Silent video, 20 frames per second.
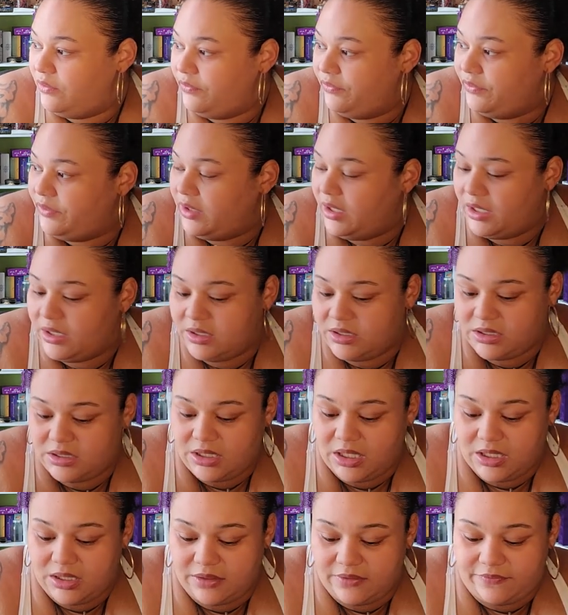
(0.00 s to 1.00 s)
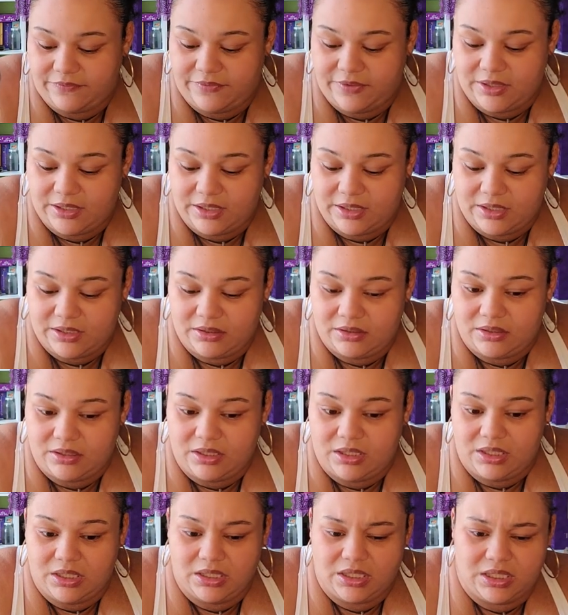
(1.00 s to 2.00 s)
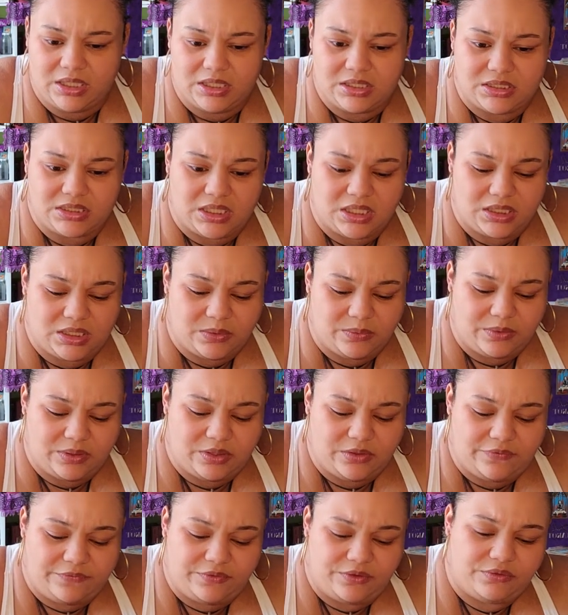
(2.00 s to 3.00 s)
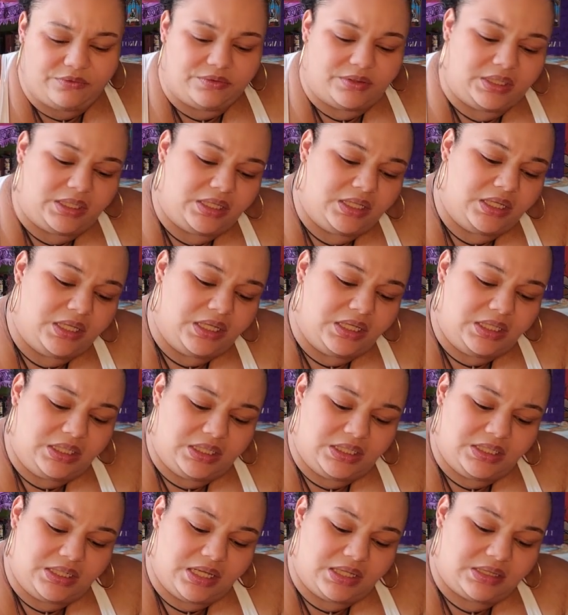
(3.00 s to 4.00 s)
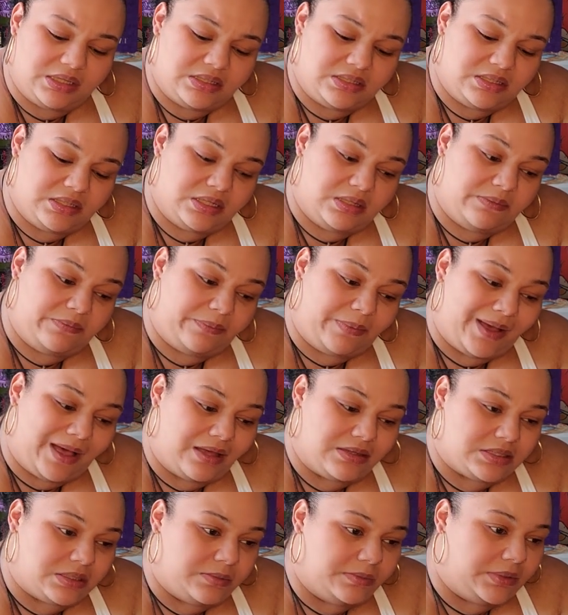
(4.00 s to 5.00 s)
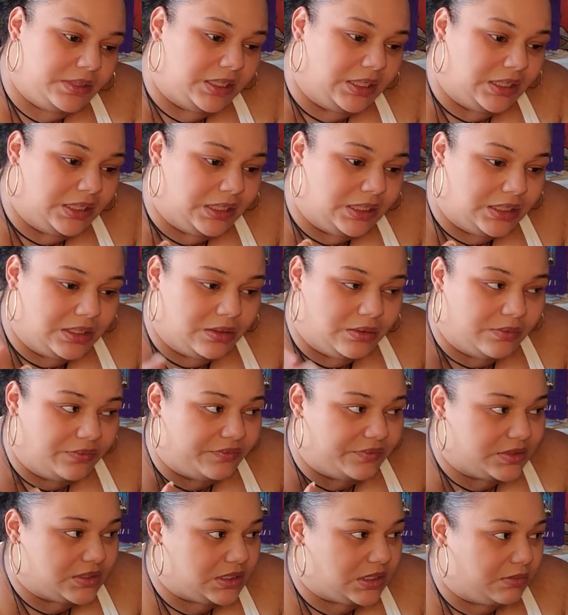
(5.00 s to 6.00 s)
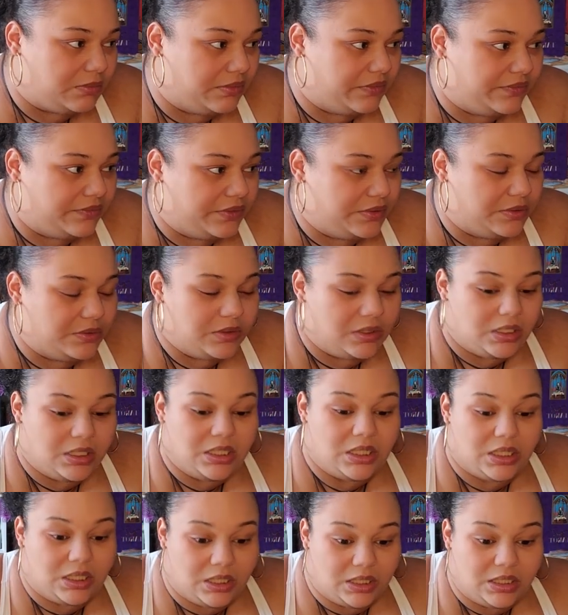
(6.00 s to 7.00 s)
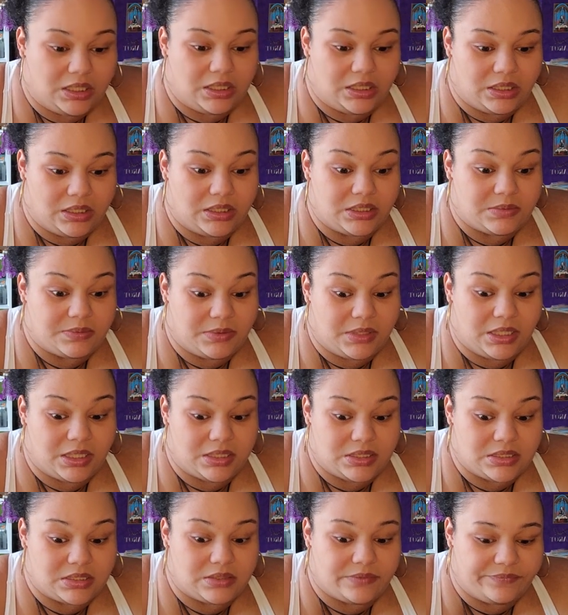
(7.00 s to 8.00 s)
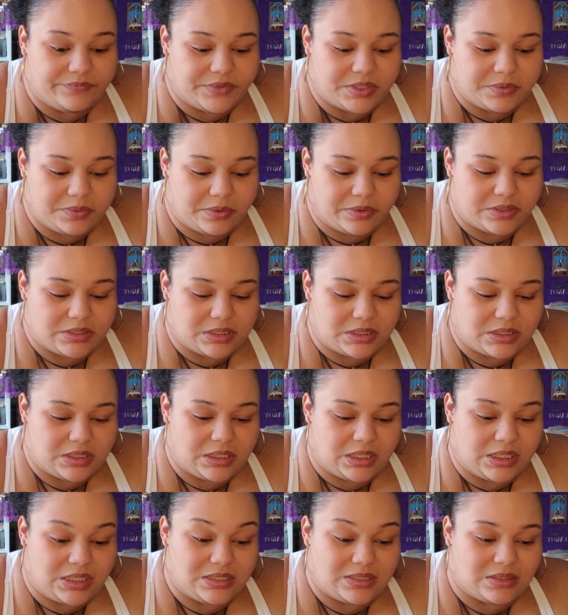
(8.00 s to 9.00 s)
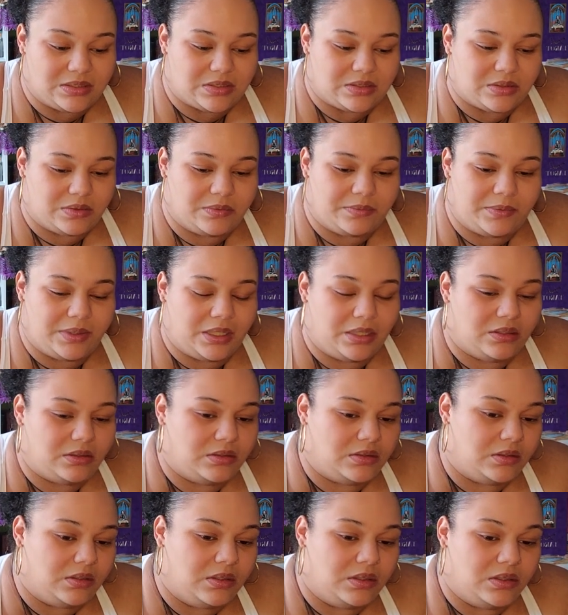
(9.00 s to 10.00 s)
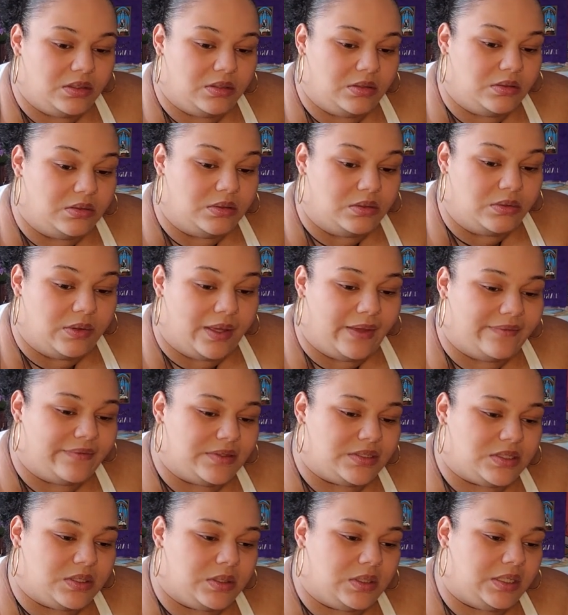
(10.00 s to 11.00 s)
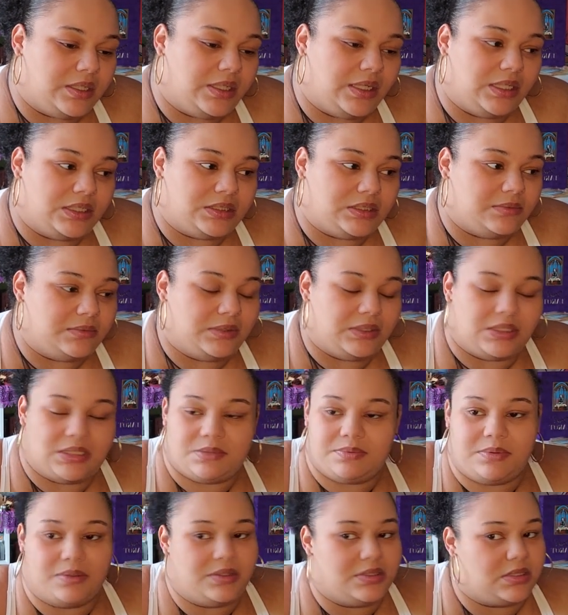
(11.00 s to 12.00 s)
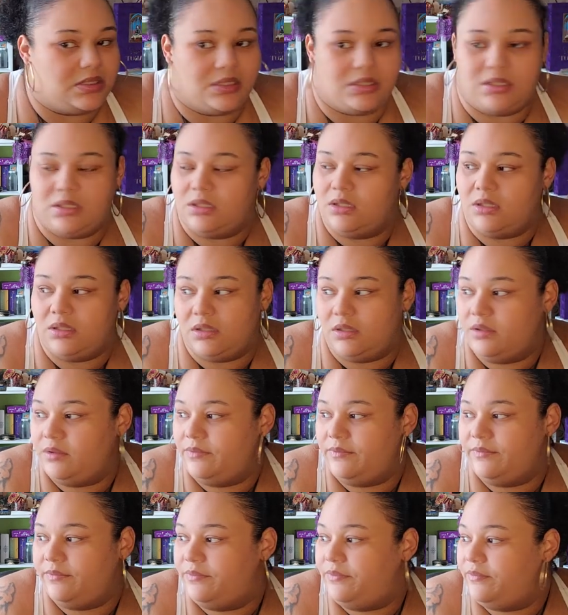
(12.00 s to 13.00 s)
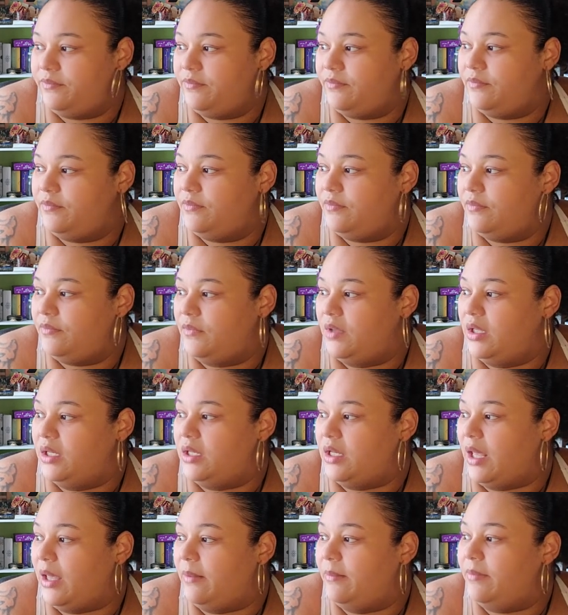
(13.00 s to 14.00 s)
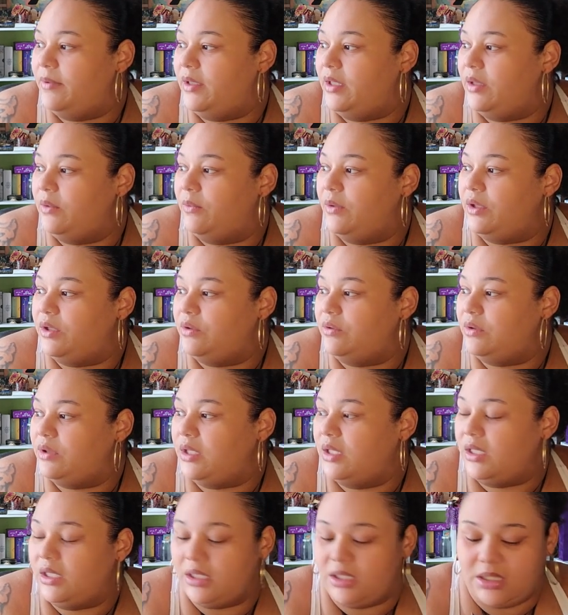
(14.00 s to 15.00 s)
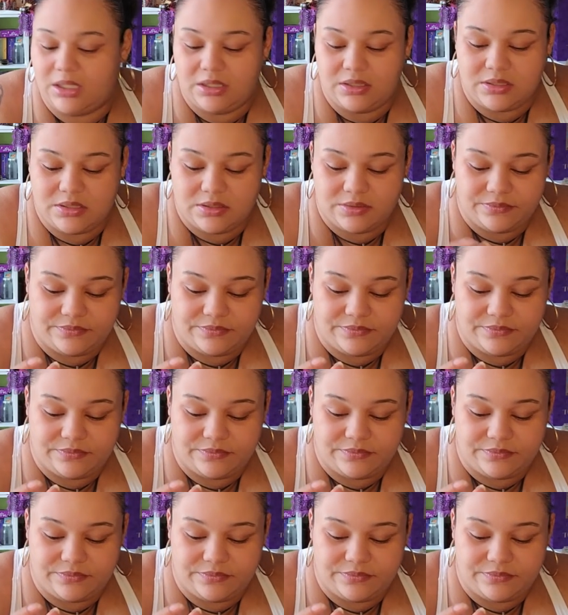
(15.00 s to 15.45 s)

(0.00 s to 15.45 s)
can't shake the feeling, can't shake the way you feel really connected to them, possibly a Leo for some of you, it's because this person is a soulmate. You do have a soul connection with this person. It not being what you think it is.